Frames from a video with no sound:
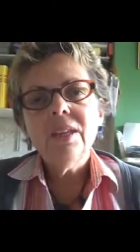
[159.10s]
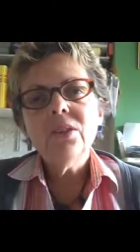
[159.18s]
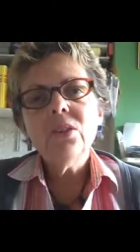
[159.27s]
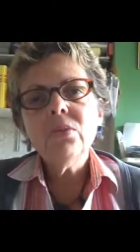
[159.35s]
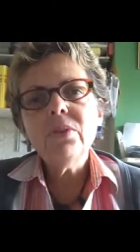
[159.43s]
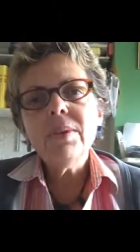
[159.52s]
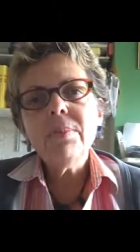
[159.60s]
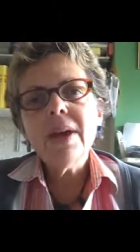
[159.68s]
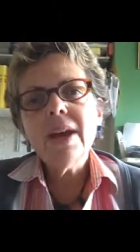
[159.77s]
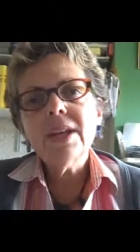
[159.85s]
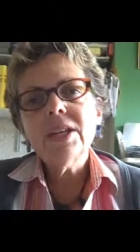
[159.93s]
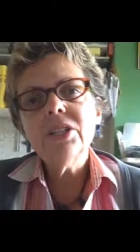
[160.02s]
The three
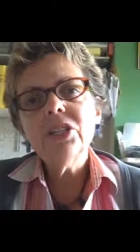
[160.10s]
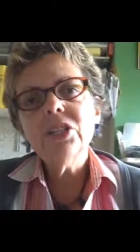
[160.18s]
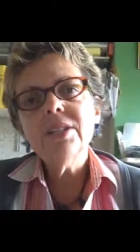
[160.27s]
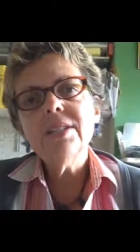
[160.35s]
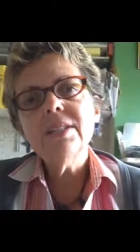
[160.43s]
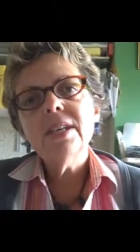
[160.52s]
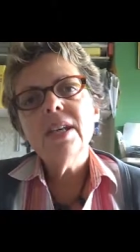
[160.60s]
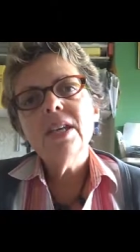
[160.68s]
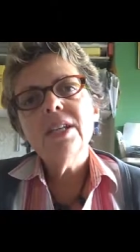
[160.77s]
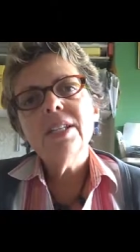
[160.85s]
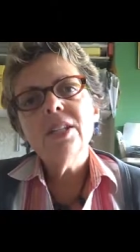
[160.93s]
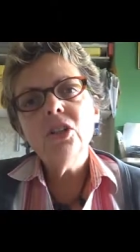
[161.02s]
packages
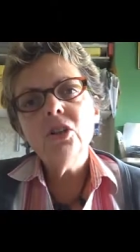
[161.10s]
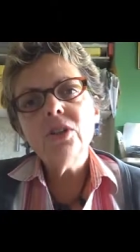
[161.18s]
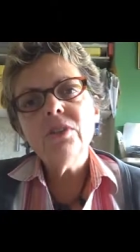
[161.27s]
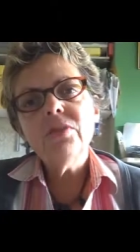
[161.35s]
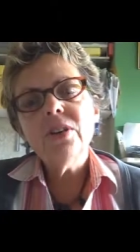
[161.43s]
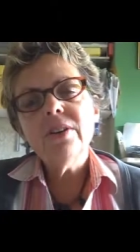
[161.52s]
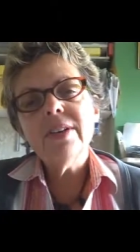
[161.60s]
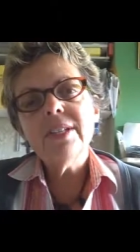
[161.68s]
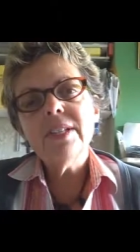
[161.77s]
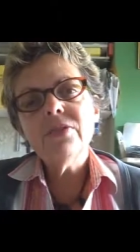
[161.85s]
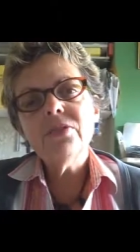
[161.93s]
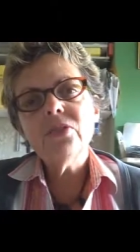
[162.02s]
look very
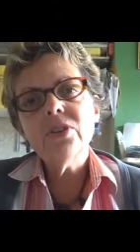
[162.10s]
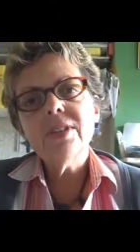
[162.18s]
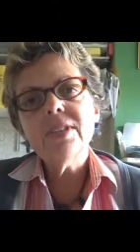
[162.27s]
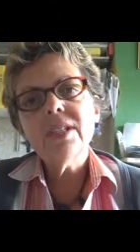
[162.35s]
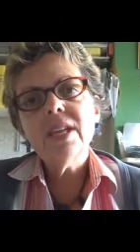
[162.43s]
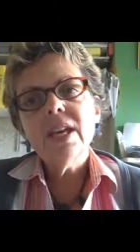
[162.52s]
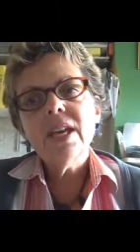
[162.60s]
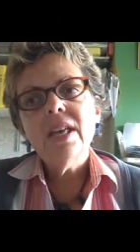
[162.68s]
different.